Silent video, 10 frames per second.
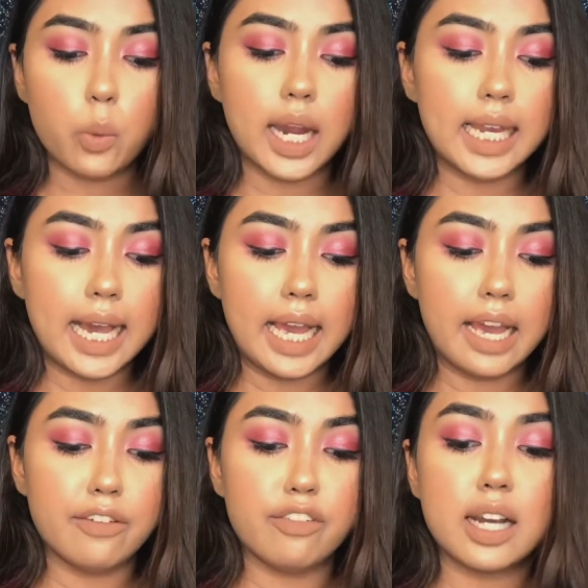while I
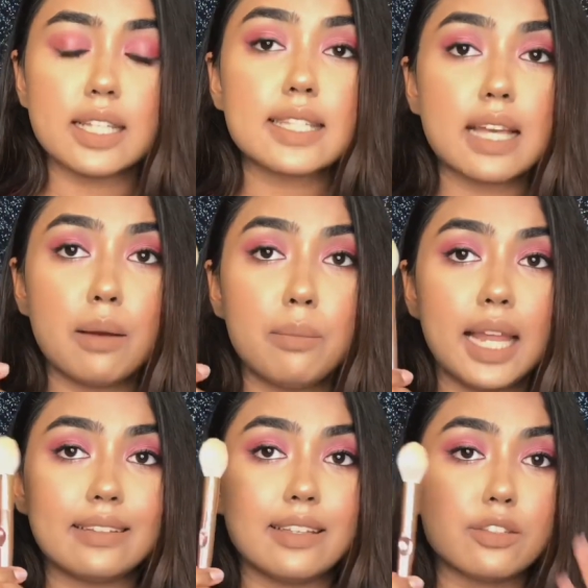have some
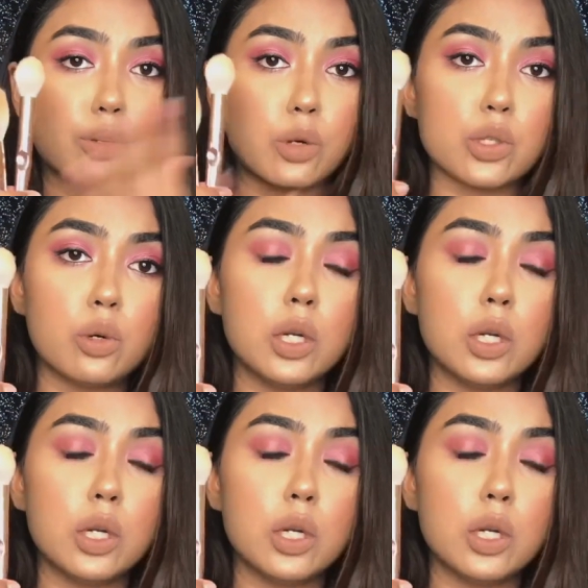like these rose